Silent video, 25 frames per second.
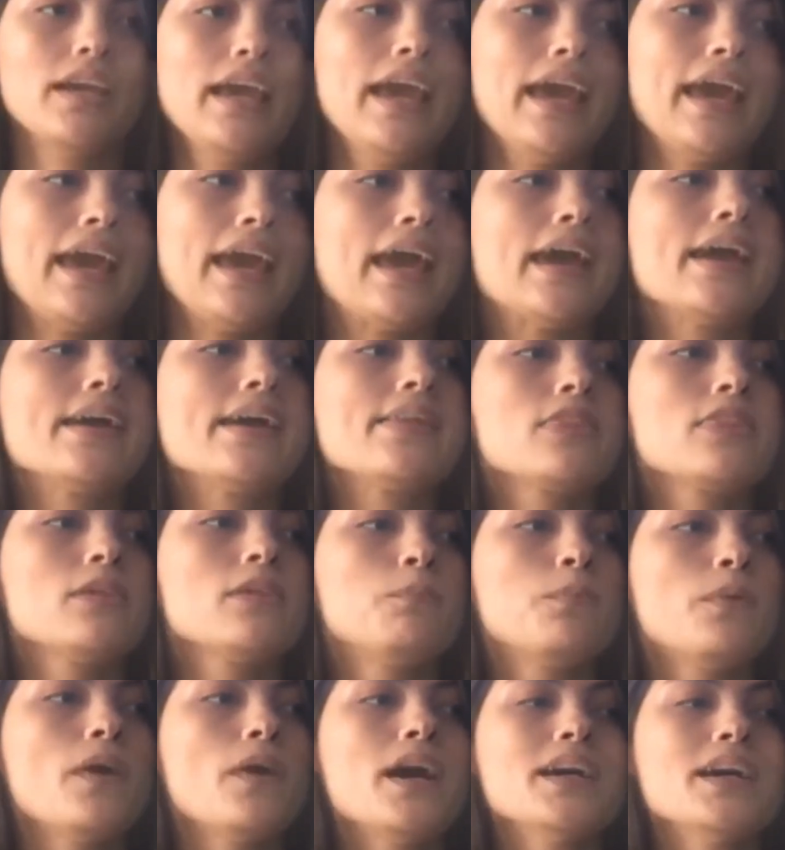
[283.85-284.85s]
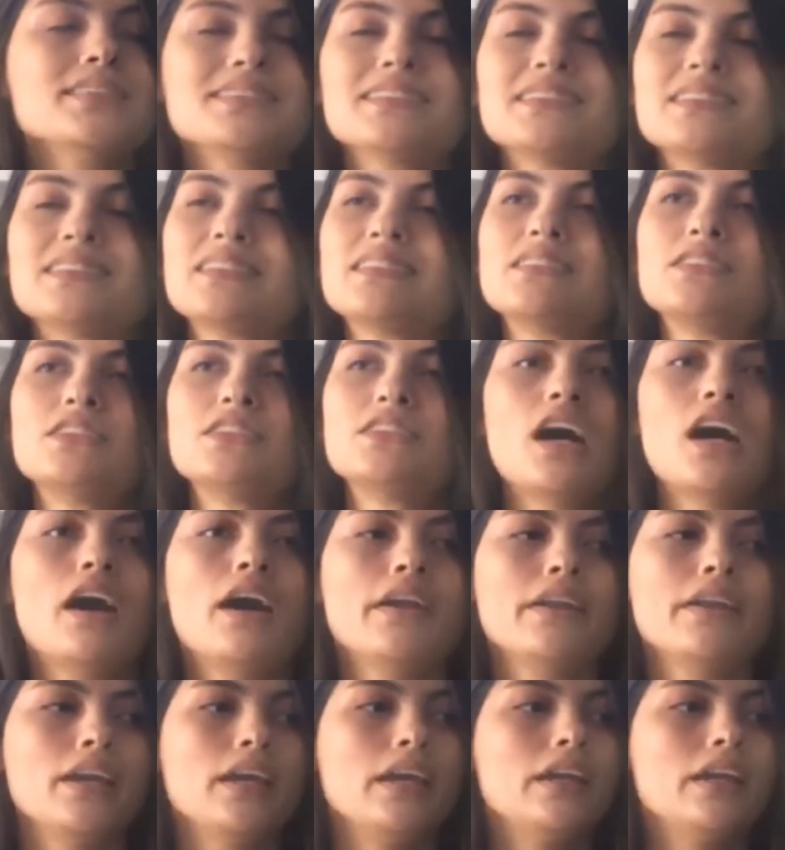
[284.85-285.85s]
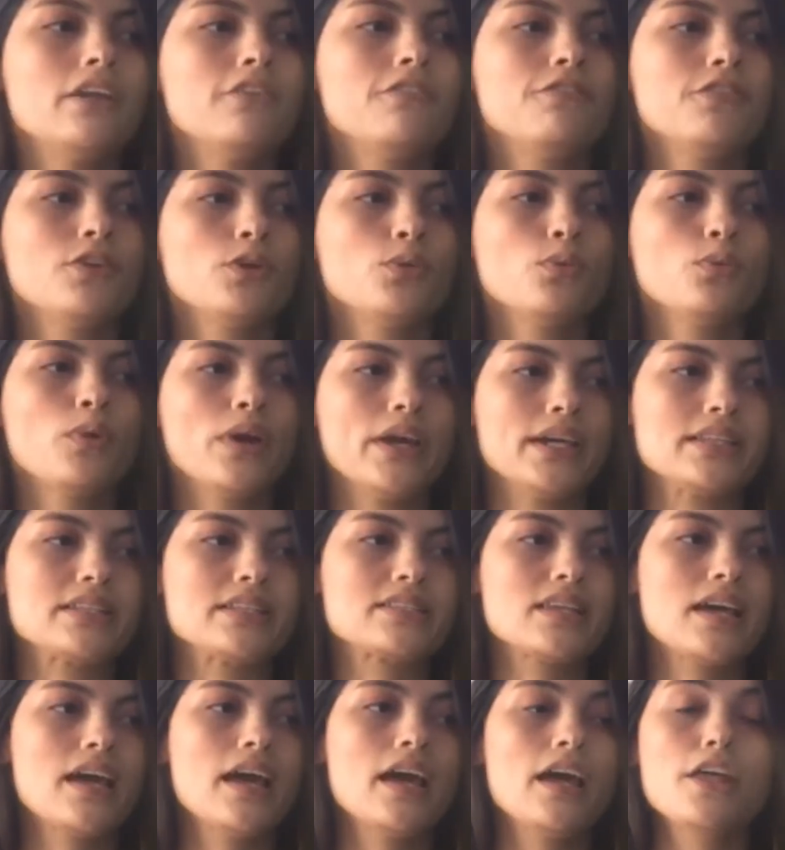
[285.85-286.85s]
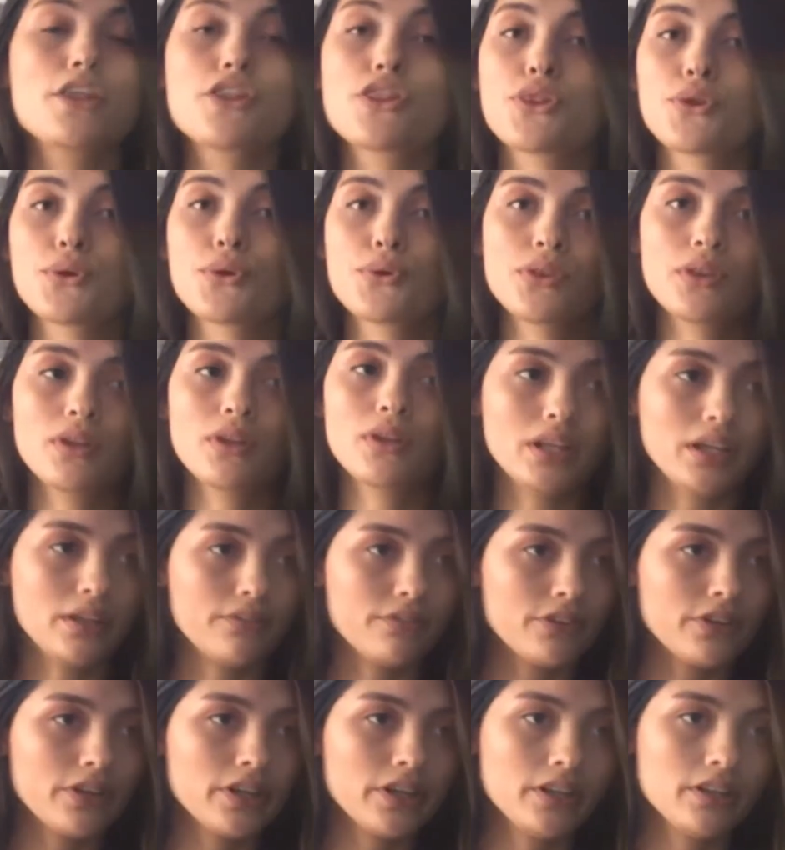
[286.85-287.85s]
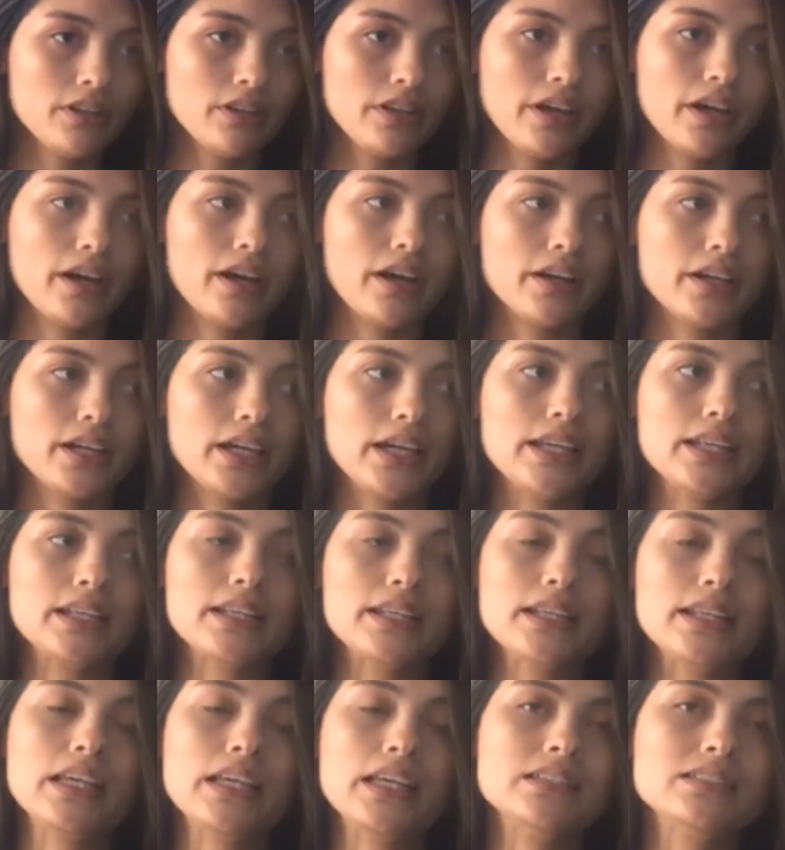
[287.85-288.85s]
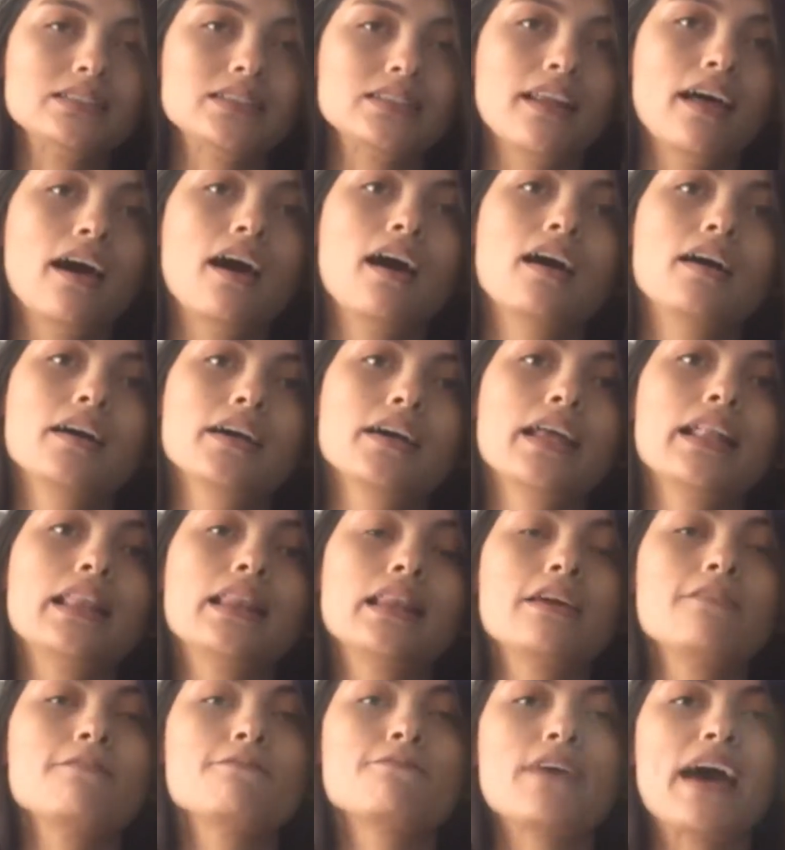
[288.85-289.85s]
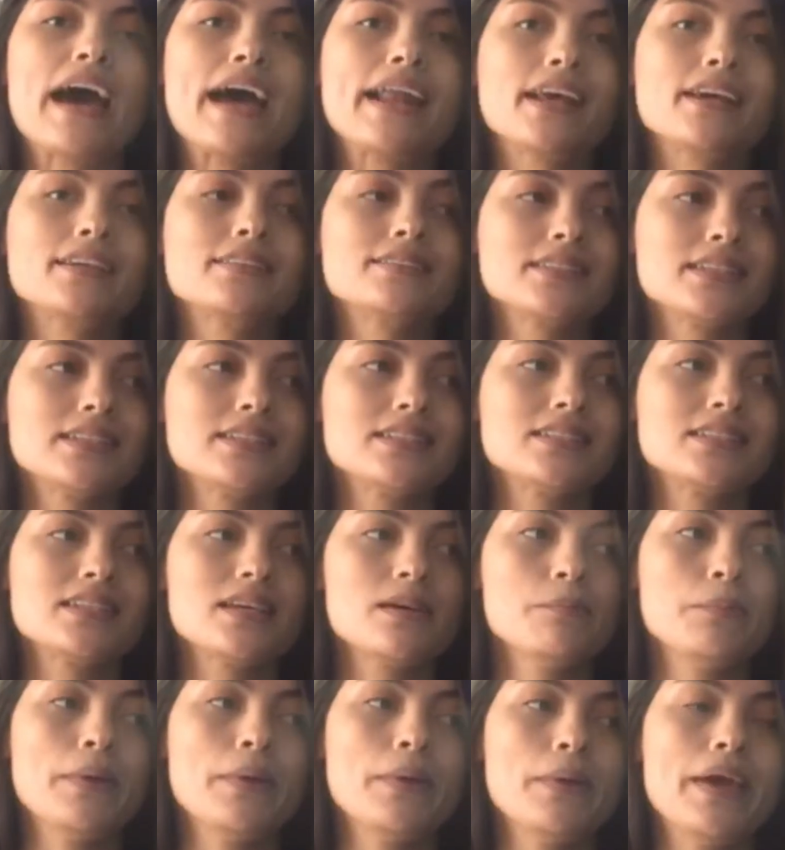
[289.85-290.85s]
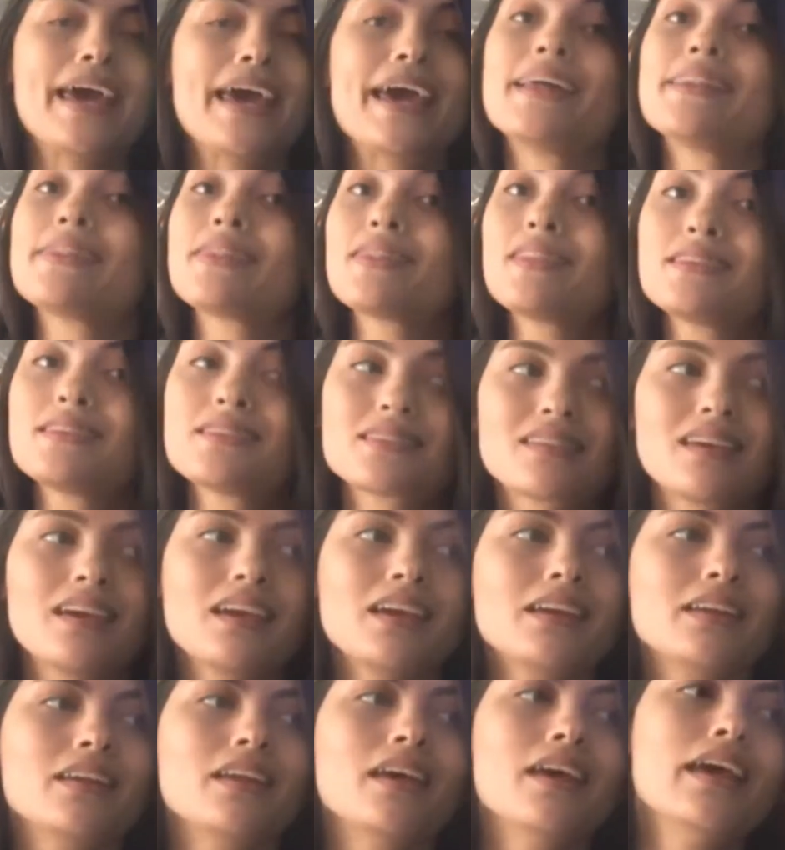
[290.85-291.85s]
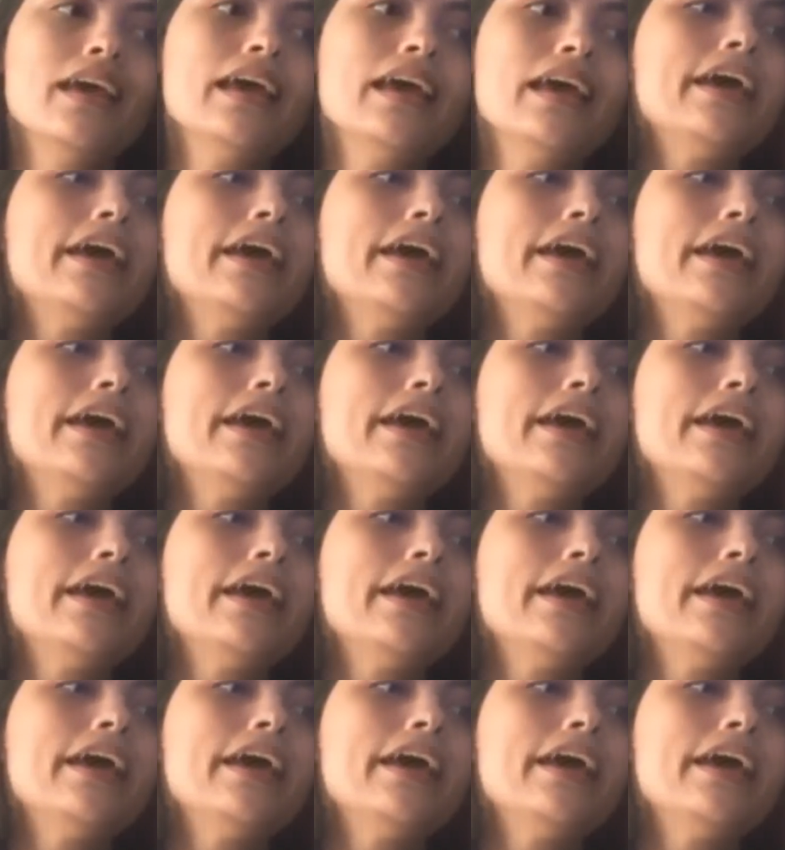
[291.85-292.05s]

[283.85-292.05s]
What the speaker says: And the process is done in a few ways: through the liver, kidneys, lung, lymphatic system, and the skin.